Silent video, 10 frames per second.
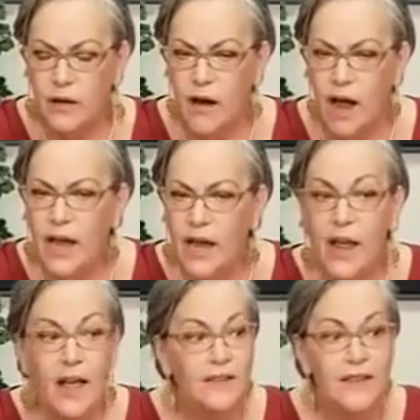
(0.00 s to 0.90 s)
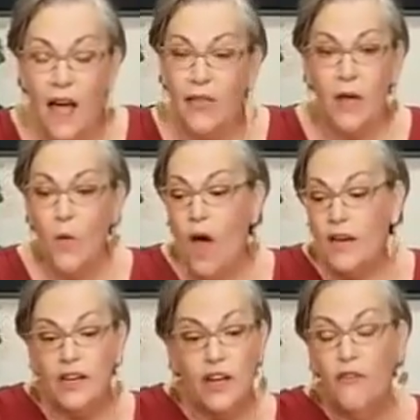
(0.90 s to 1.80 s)
right? Now they want
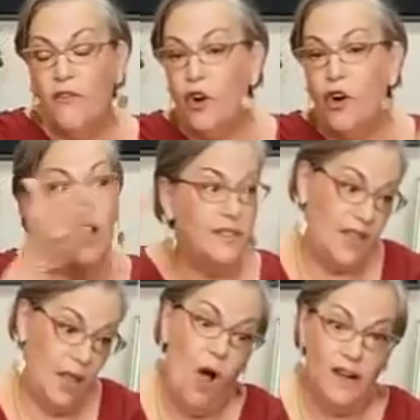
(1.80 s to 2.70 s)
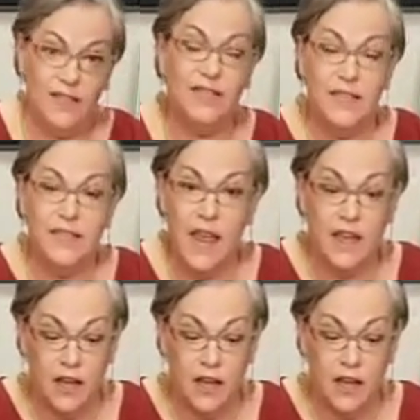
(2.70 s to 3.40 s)
to convert us. They want us to stay